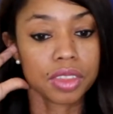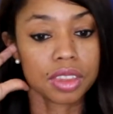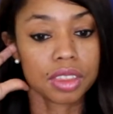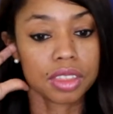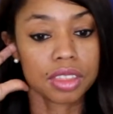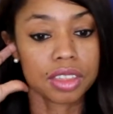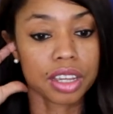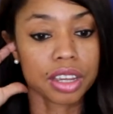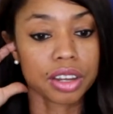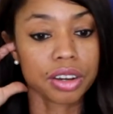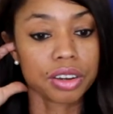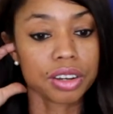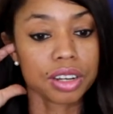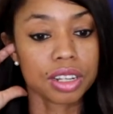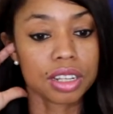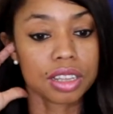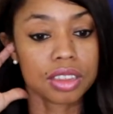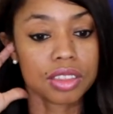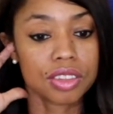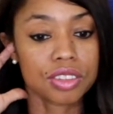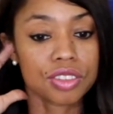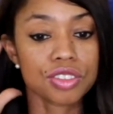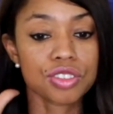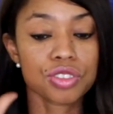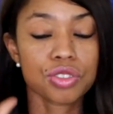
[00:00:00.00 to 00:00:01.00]
there's
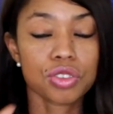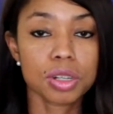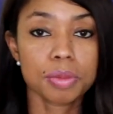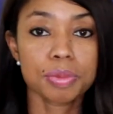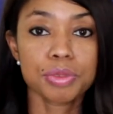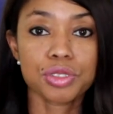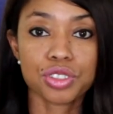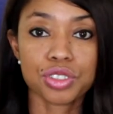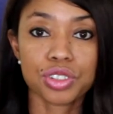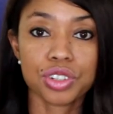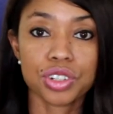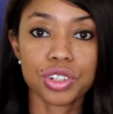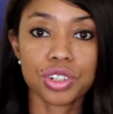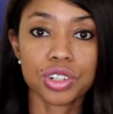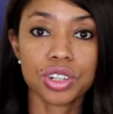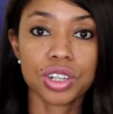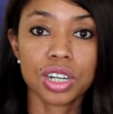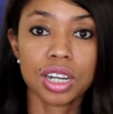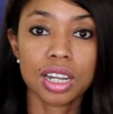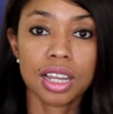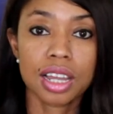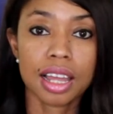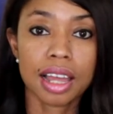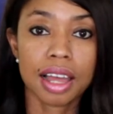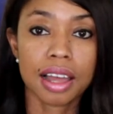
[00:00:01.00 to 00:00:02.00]
a scripture
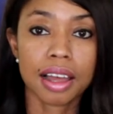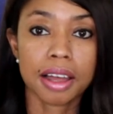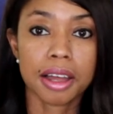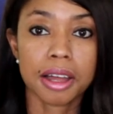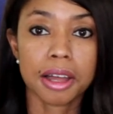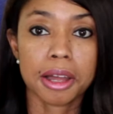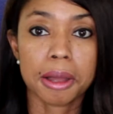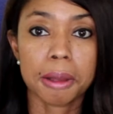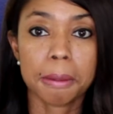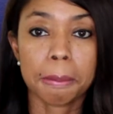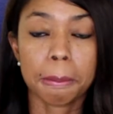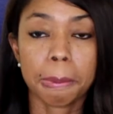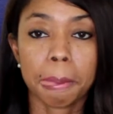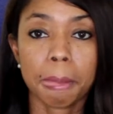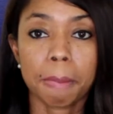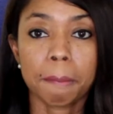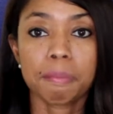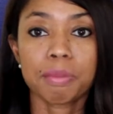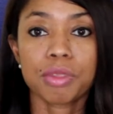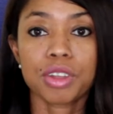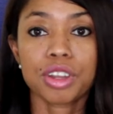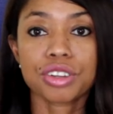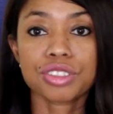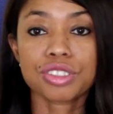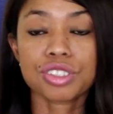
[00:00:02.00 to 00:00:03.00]

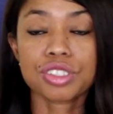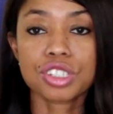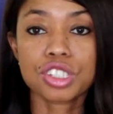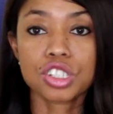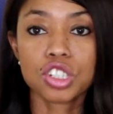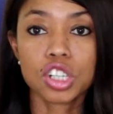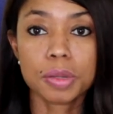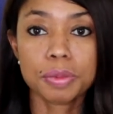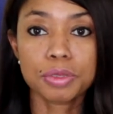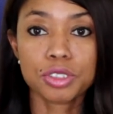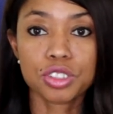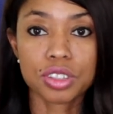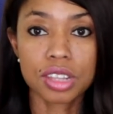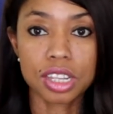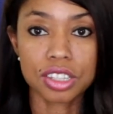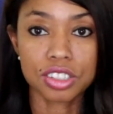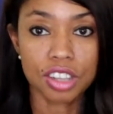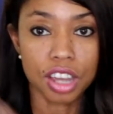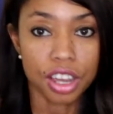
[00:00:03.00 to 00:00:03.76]
that